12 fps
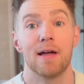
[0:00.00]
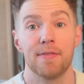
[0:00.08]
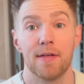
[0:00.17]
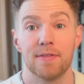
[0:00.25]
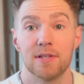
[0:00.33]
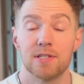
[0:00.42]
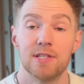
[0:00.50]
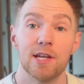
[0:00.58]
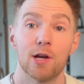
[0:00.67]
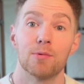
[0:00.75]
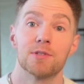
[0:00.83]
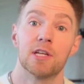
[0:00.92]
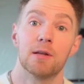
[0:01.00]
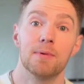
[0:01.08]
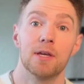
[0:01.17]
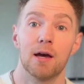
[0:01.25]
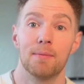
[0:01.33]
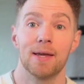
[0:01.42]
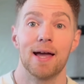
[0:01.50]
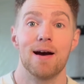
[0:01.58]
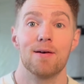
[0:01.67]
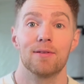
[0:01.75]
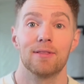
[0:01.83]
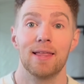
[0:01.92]
out that this sneaker was gonna be coming
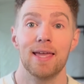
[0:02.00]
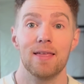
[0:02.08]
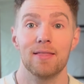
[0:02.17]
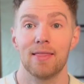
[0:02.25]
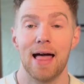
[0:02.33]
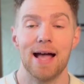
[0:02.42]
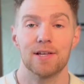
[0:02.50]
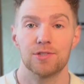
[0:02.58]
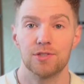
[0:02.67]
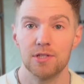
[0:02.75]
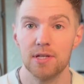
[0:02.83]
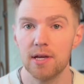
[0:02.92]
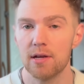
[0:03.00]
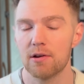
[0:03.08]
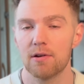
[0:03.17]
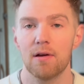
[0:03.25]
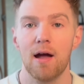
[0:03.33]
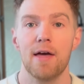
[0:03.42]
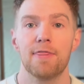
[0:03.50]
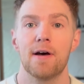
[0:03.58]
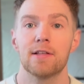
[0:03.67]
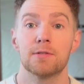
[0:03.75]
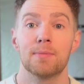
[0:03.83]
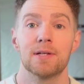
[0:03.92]
out late last year, I
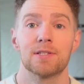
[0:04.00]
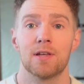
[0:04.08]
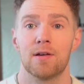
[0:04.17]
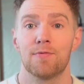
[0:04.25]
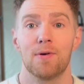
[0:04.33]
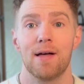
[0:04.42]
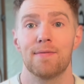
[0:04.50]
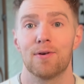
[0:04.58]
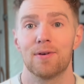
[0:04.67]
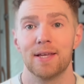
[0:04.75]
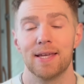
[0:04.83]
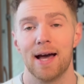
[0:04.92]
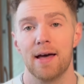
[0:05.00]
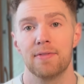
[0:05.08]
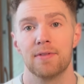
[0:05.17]
thought to myself, well, I've already got